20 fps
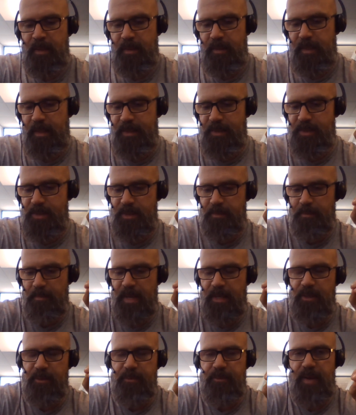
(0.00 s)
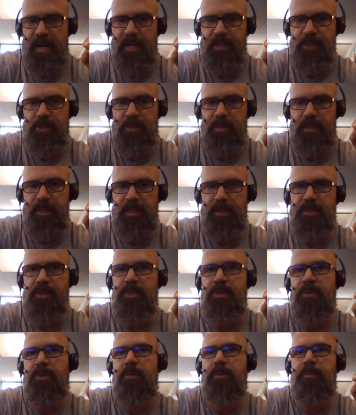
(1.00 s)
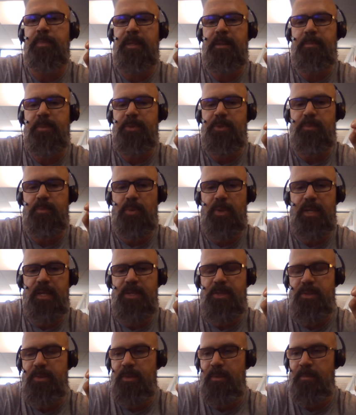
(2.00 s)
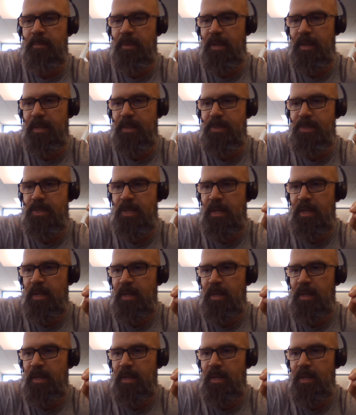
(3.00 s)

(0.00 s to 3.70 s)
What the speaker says: that's manufactured into people's brains and their minds